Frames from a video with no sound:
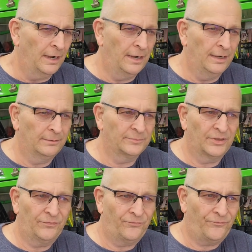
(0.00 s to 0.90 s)

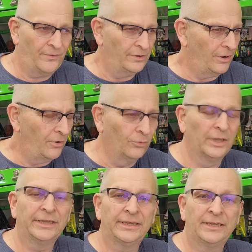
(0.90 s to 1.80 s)
If
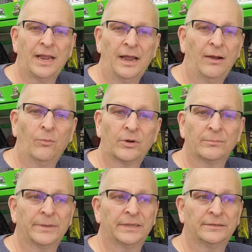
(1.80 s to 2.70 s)
only I would
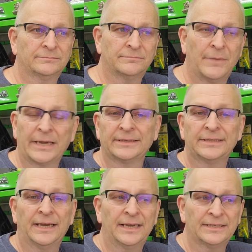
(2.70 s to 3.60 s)
have been
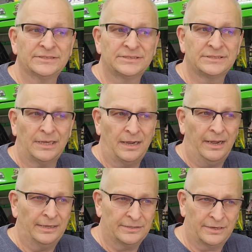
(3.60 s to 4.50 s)
monetized,
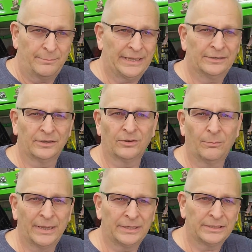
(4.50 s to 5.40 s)
I could have made a little
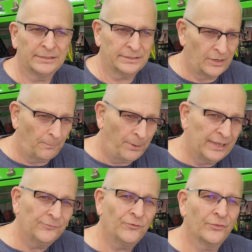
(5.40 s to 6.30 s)
money to help
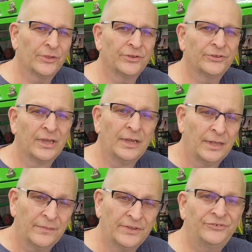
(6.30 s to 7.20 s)
pay for this.
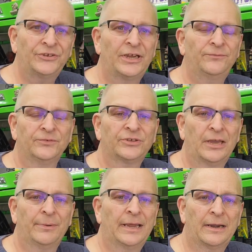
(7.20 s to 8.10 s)
This stuff is
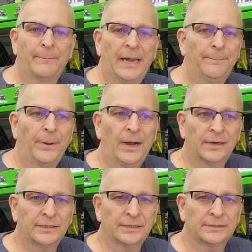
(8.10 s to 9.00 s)
coming out of my
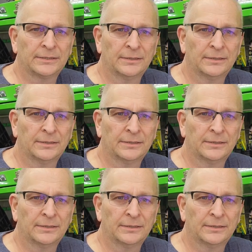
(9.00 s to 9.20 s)
pocket.